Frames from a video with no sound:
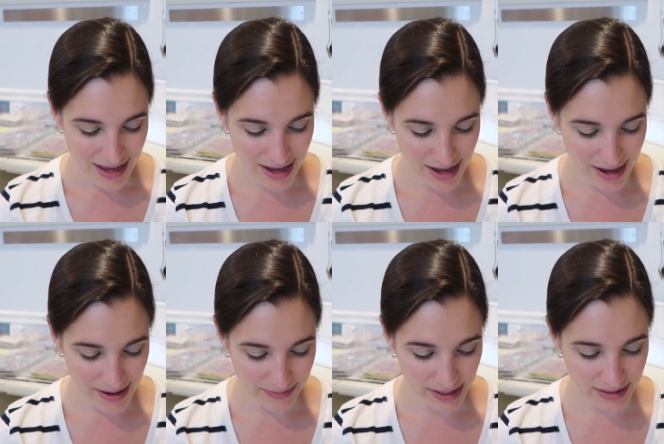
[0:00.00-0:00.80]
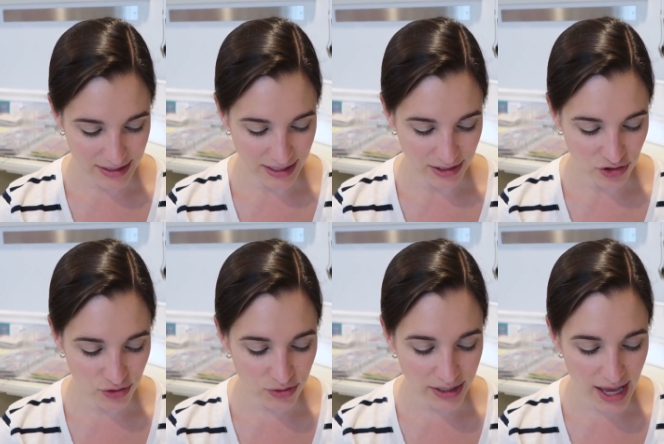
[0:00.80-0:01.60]
Um, let's see.
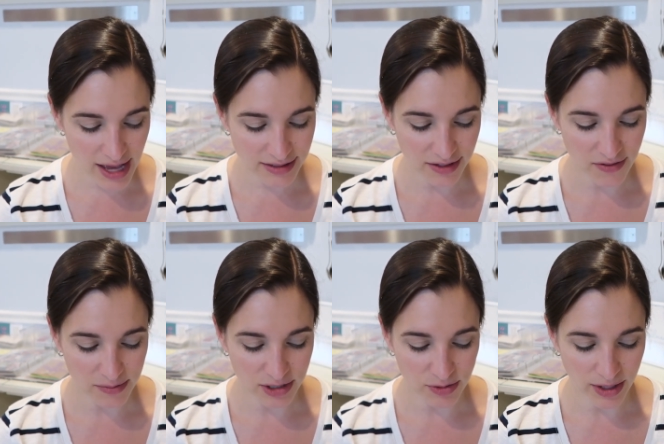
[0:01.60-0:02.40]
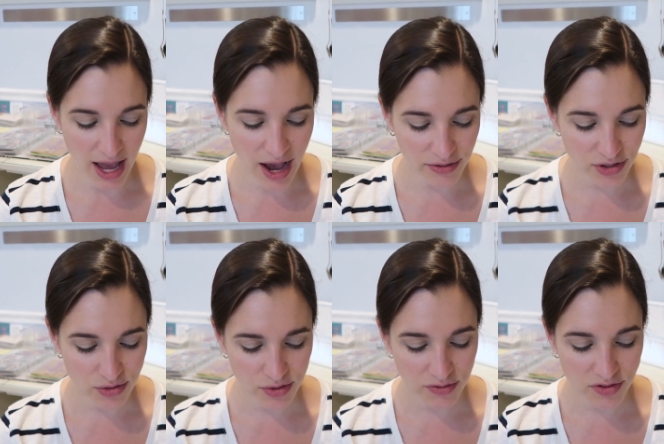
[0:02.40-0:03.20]
Julie asks if I'll be doing a house
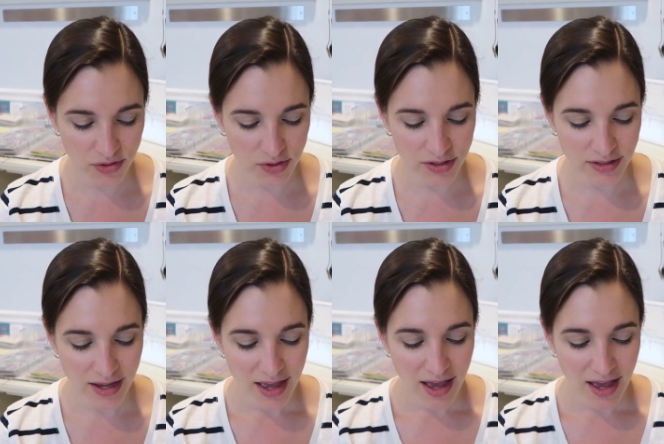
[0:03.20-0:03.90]
tour of sorts.